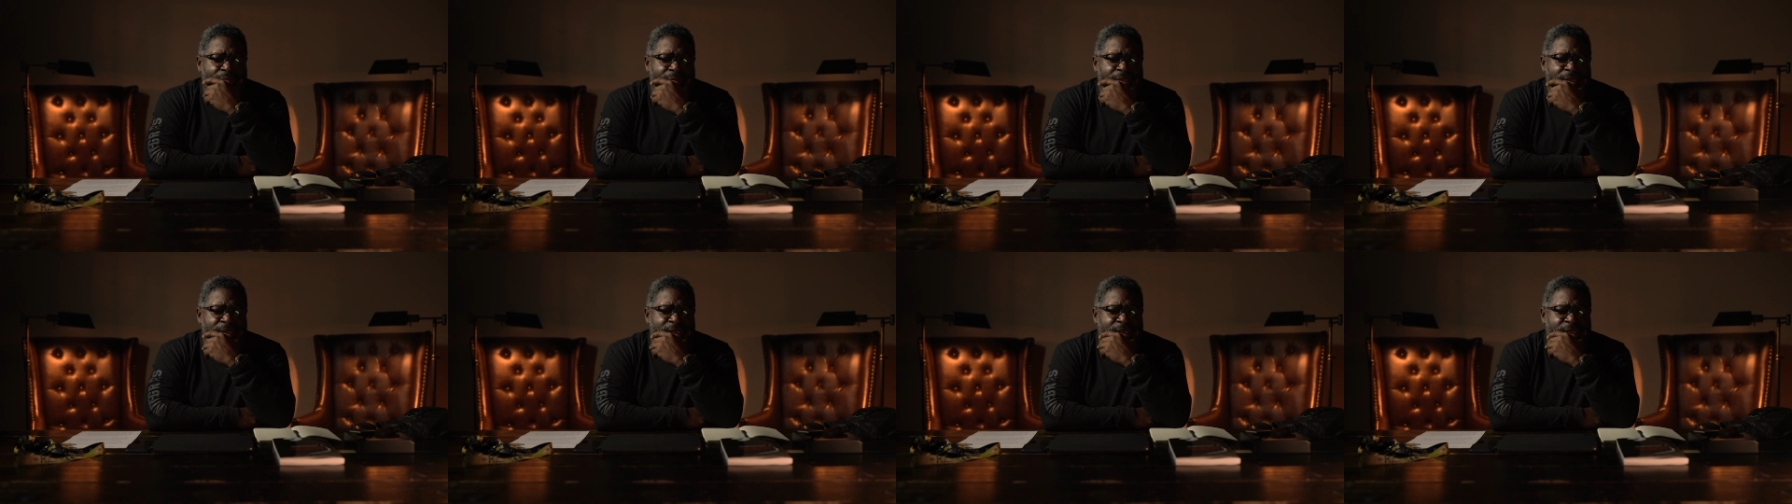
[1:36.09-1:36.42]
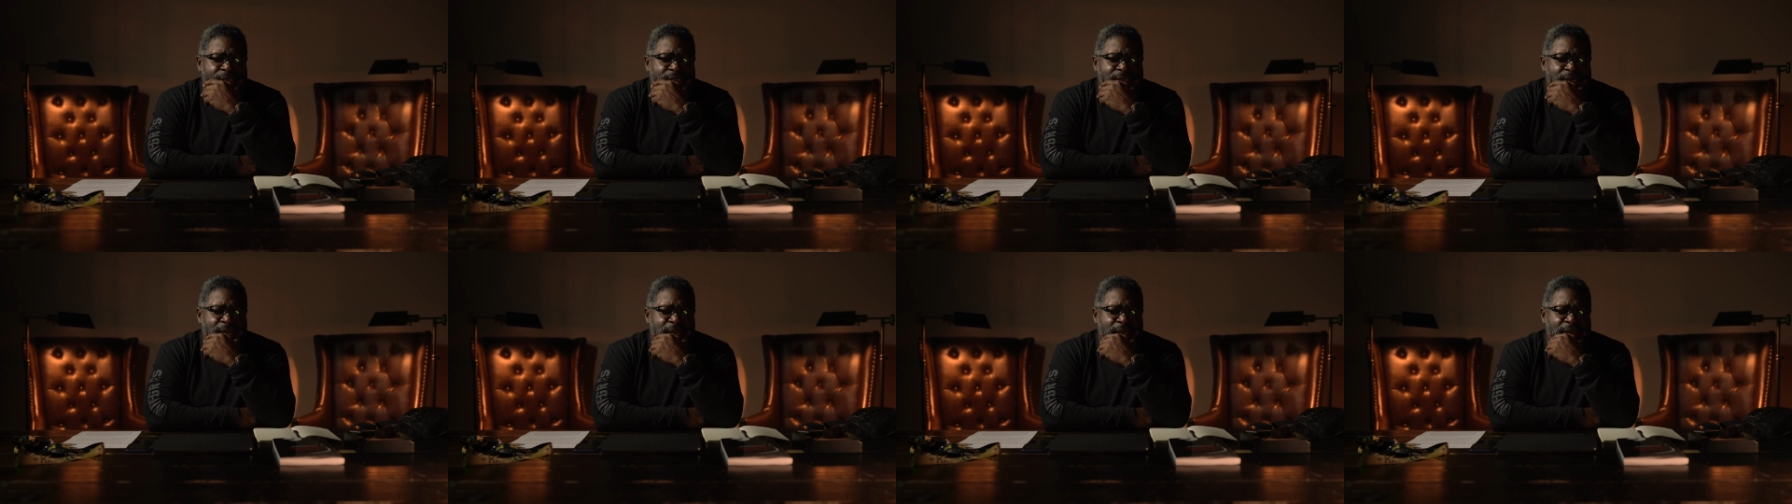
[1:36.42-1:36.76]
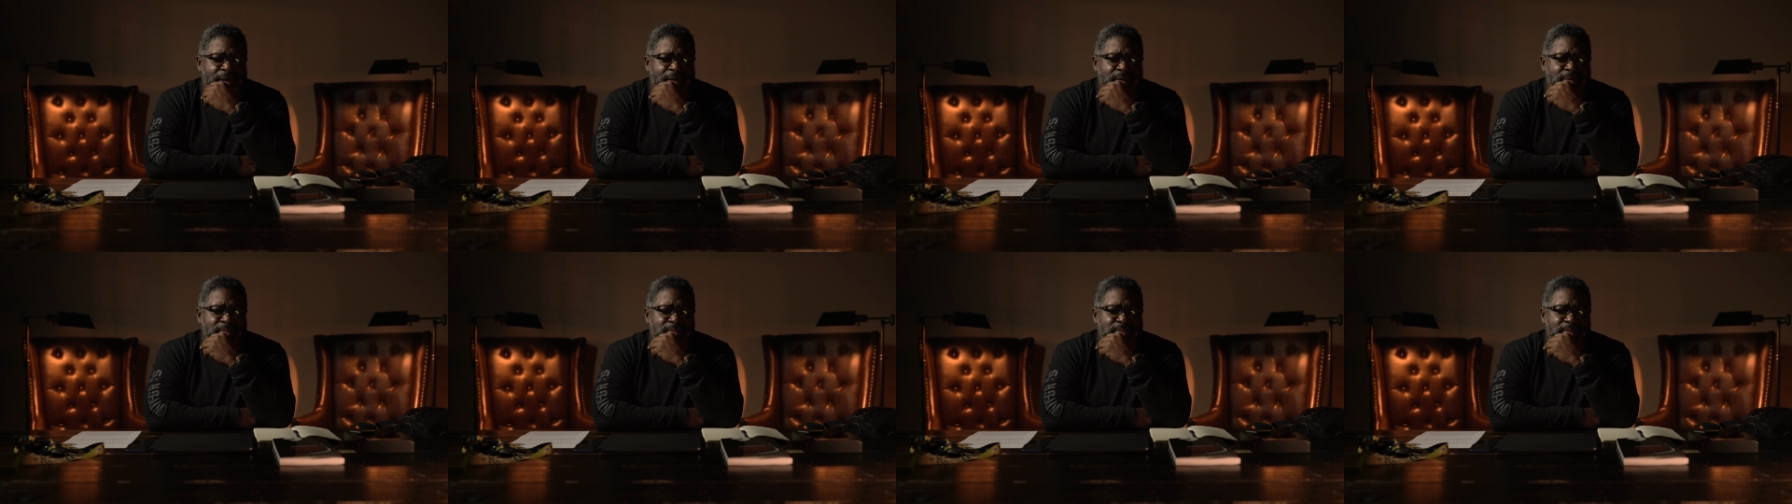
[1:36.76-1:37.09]
the
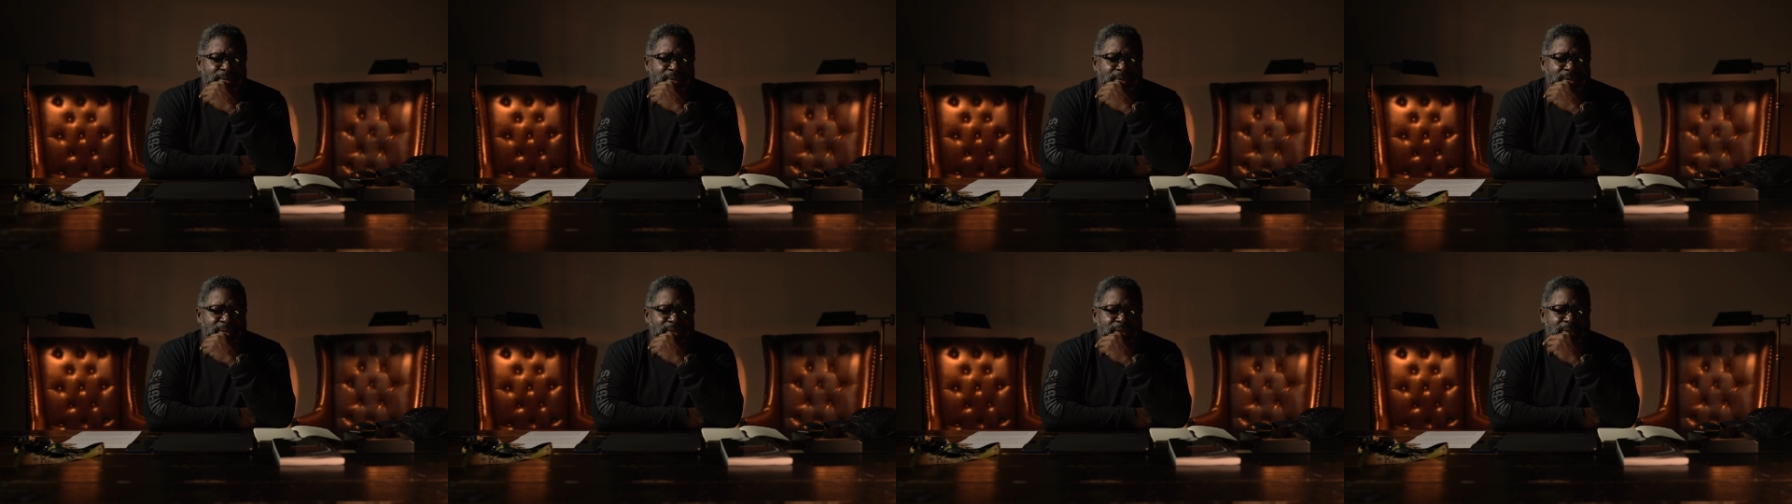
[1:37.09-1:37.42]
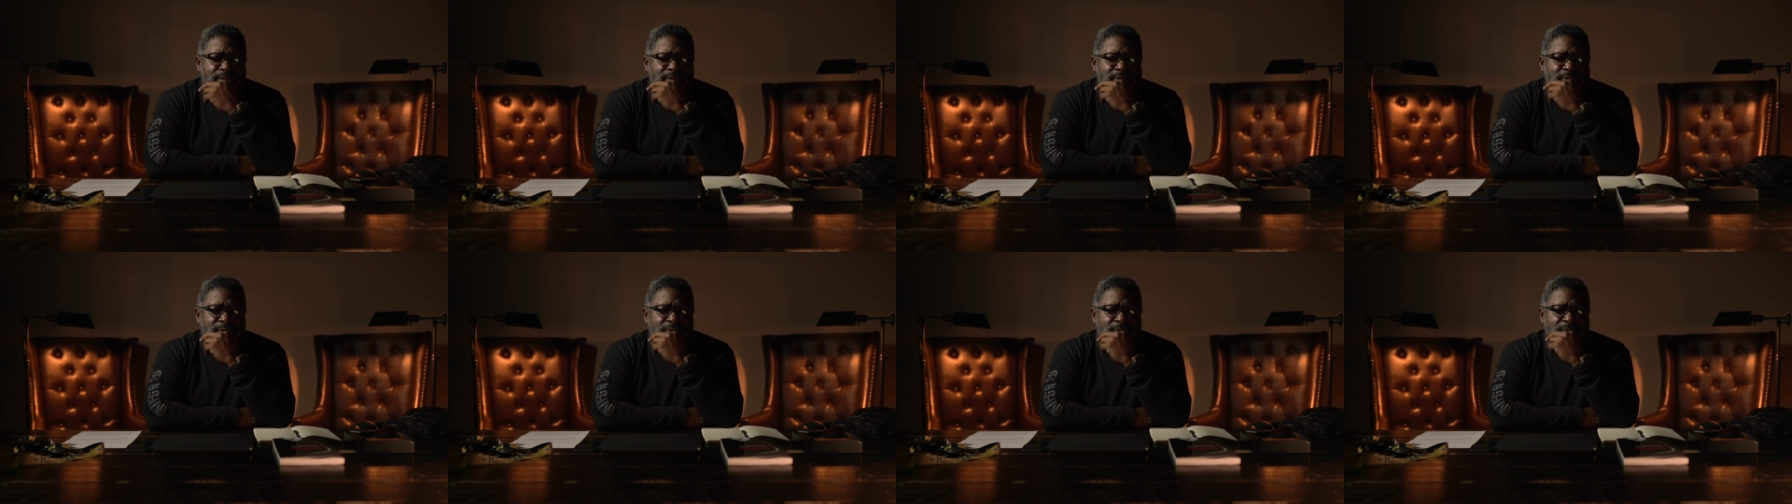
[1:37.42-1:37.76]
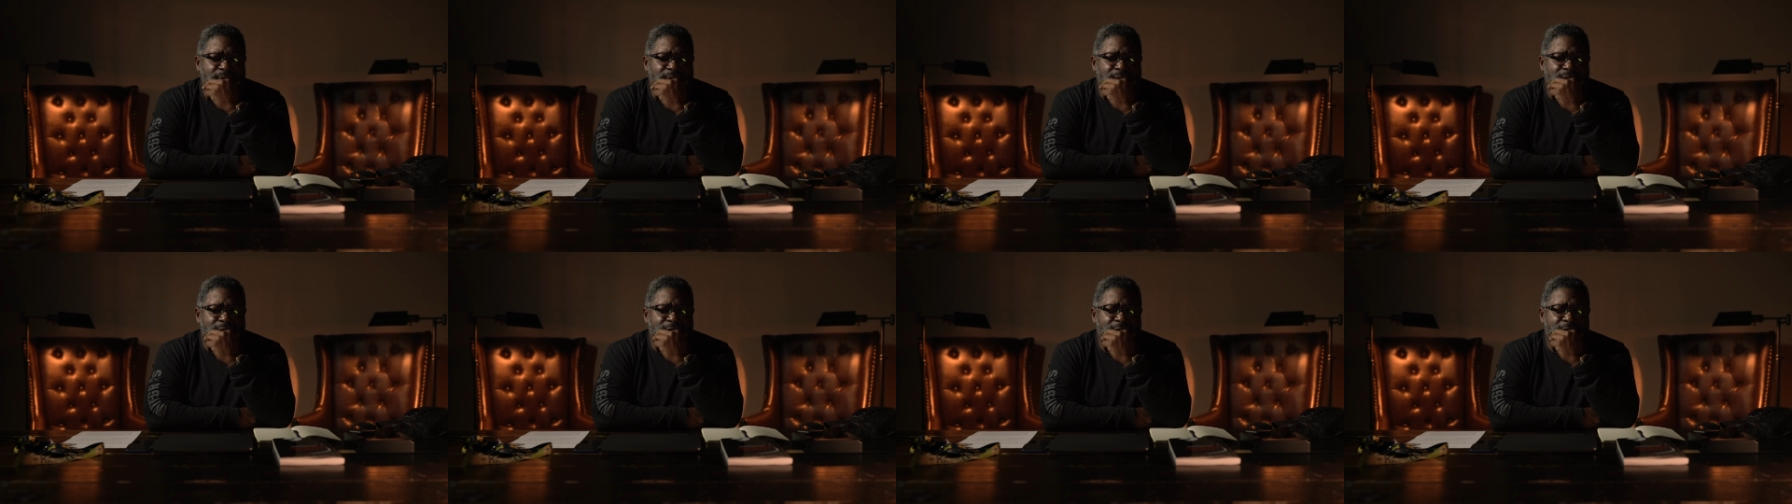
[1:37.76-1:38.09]
exams
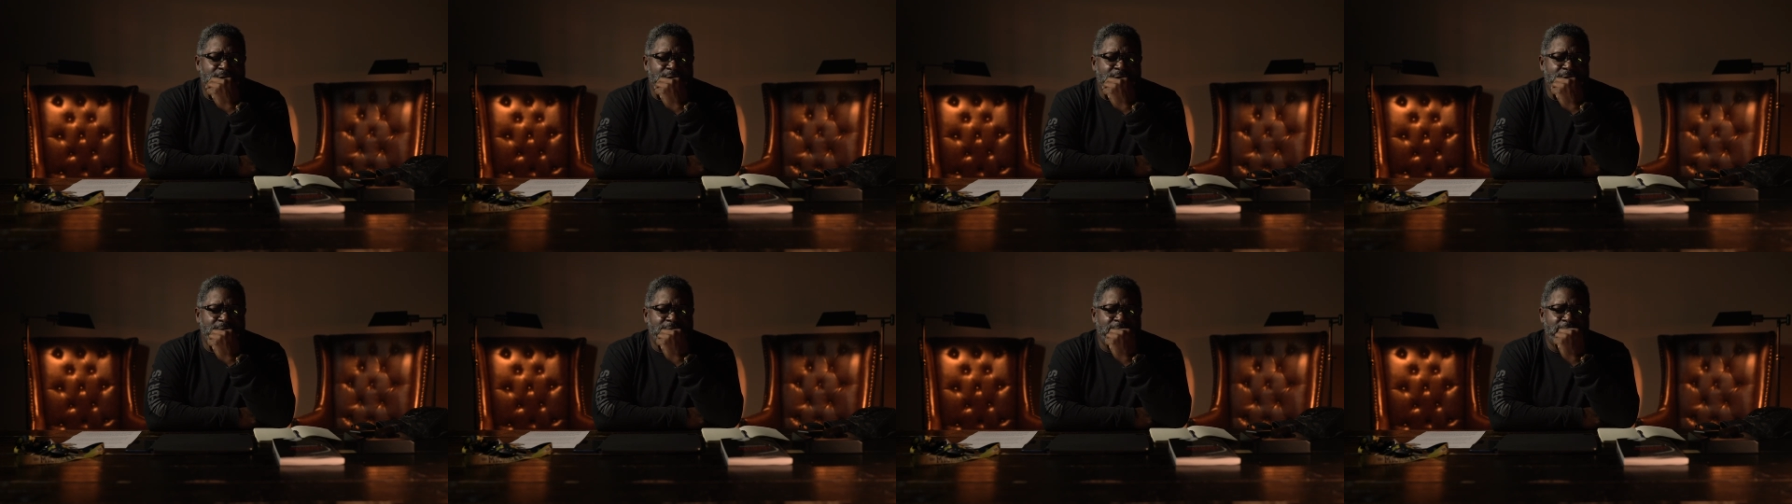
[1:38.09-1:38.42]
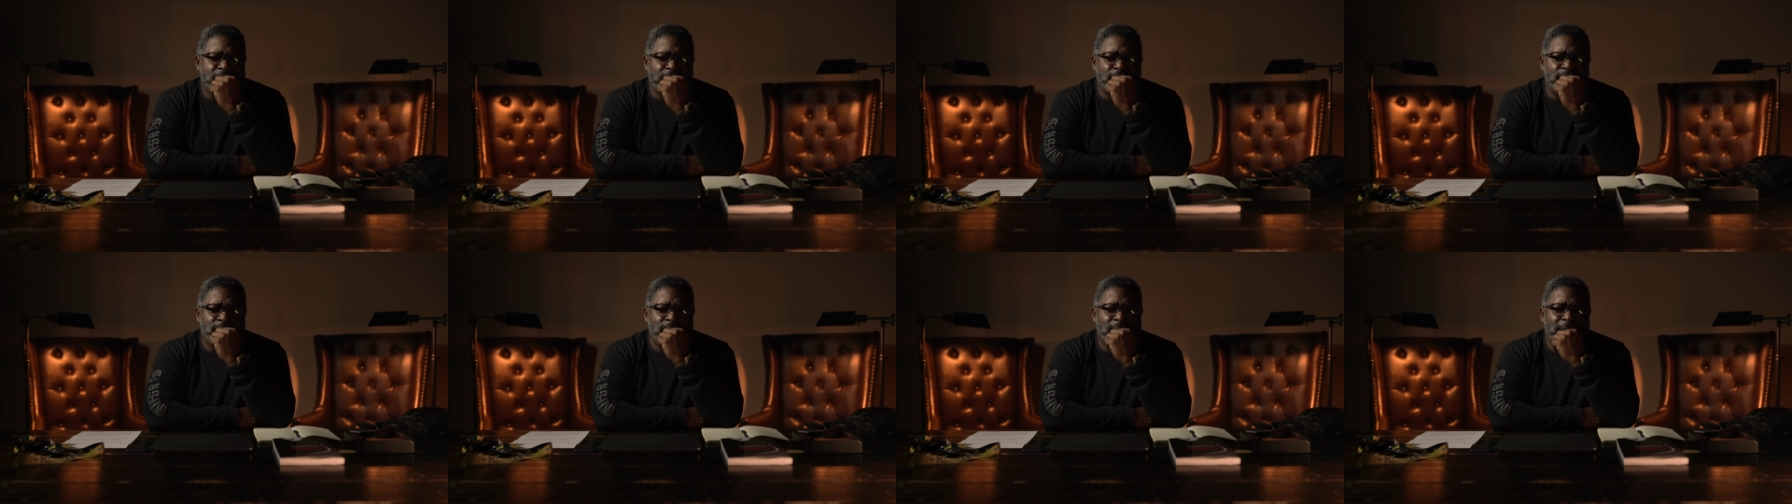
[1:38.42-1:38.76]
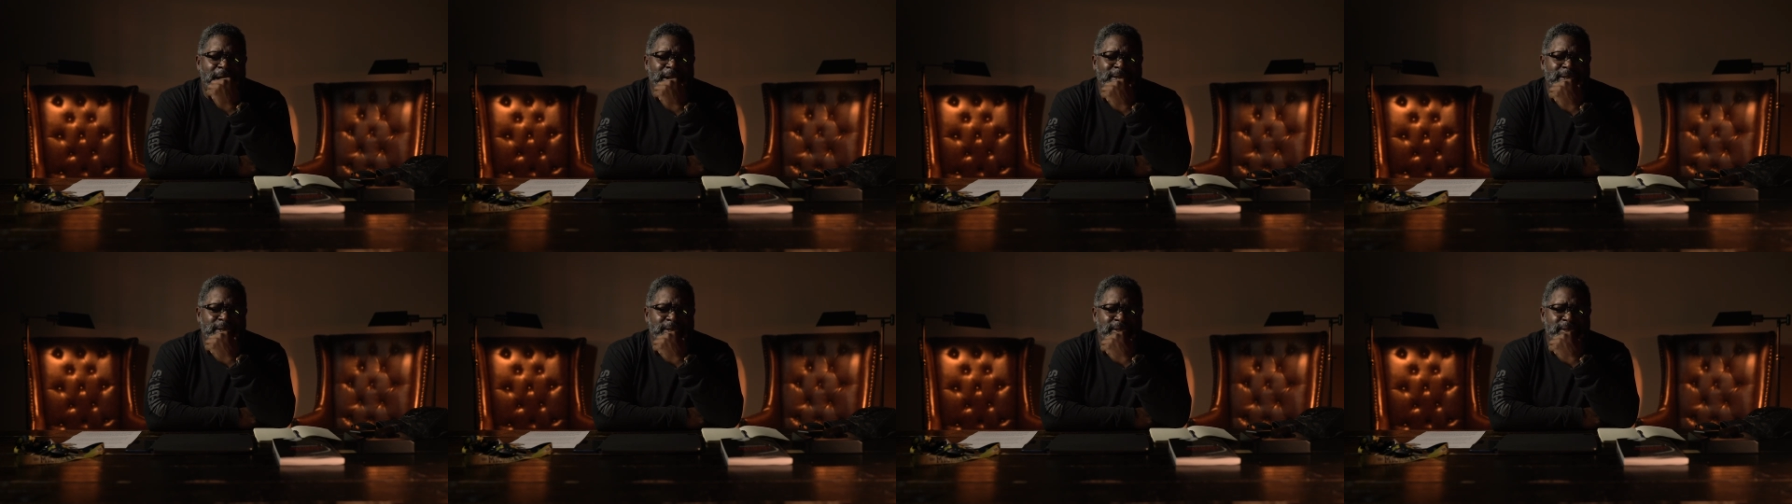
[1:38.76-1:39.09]
and the
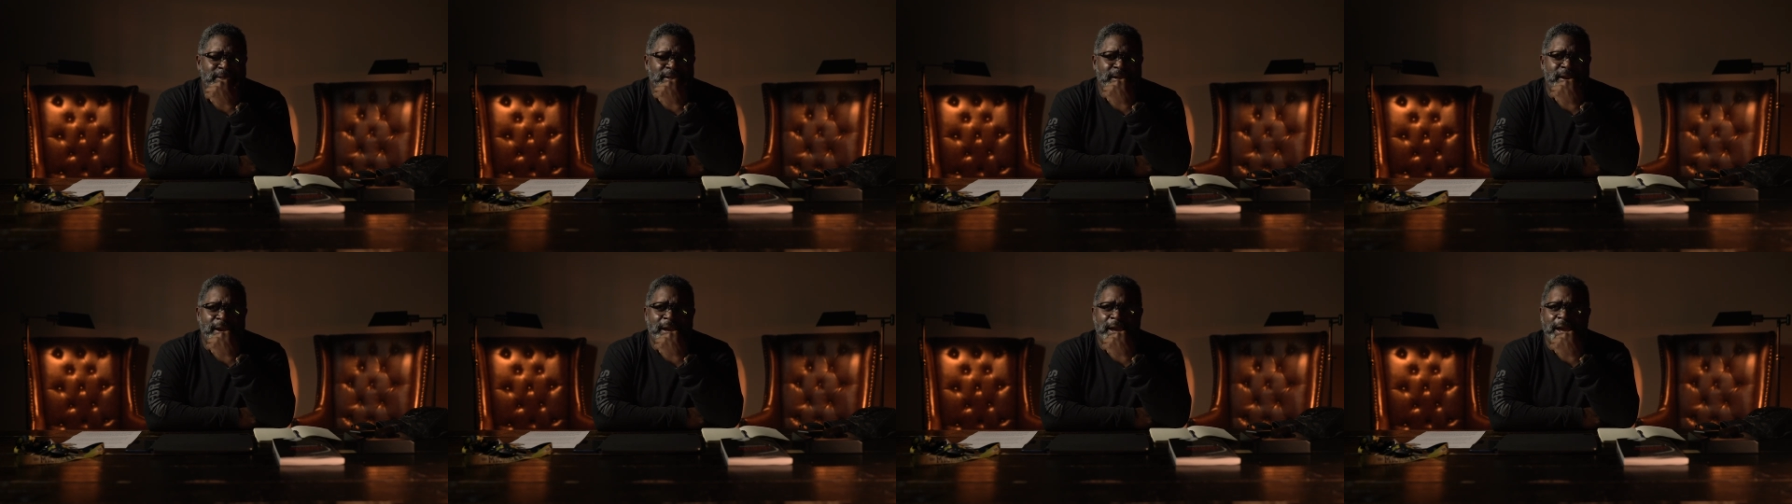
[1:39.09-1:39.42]
interactions that I